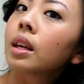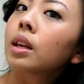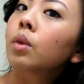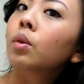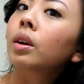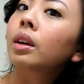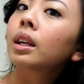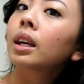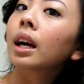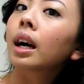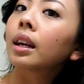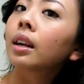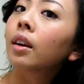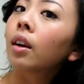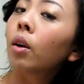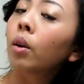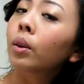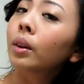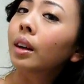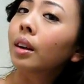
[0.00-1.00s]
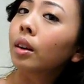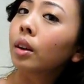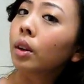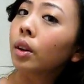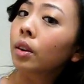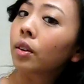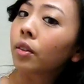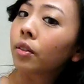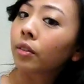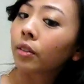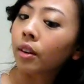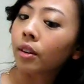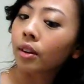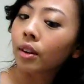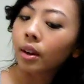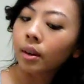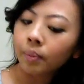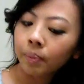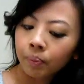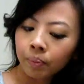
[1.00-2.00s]
and you want to kind of hold it a little
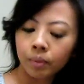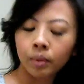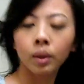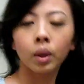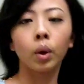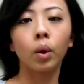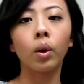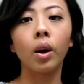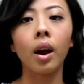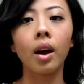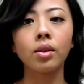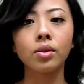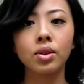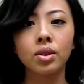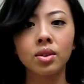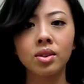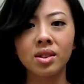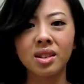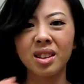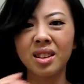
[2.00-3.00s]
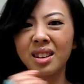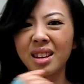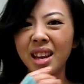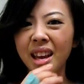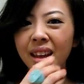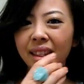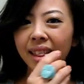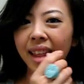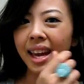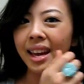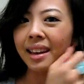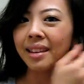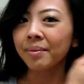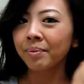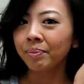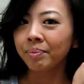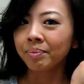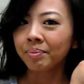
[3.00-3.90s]
further, or else you're just going to get, like,